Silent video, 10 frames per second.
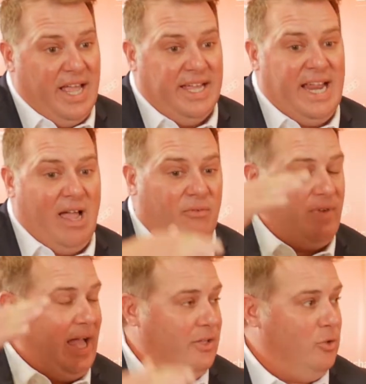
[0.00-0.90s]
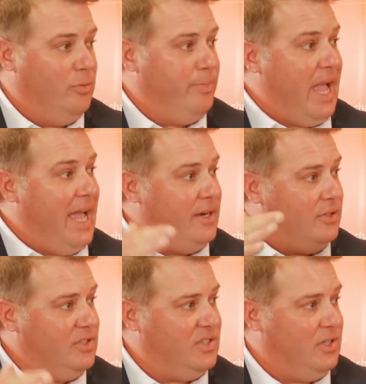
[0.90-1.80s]
and how value and
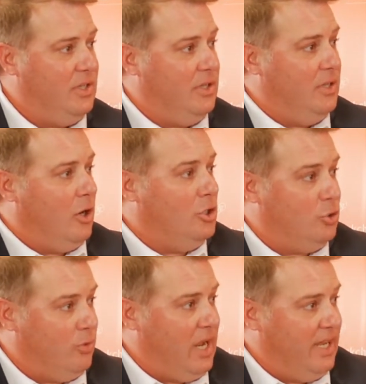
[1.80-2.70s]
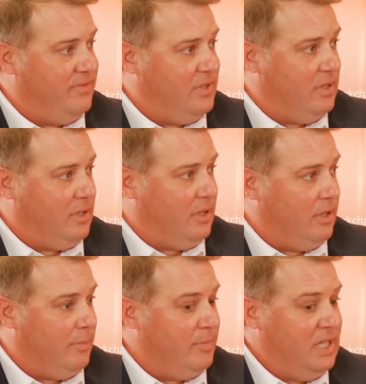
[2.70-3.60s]
patterns uh, are derived um,